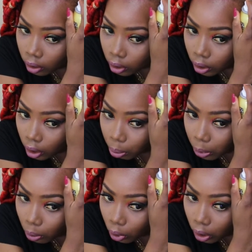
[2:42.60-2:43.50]

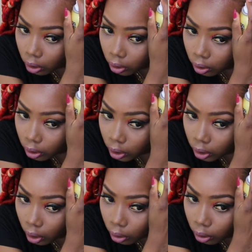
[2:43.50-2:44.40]
soap and water,
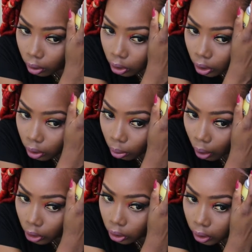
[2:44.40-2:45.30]
so you could just
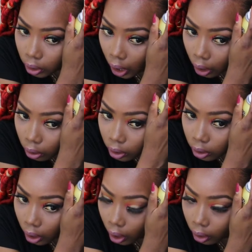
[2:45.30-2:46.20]
wash this out.
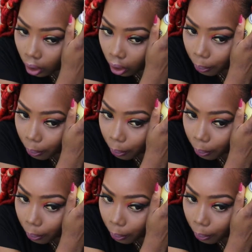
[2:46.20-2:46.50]
It's not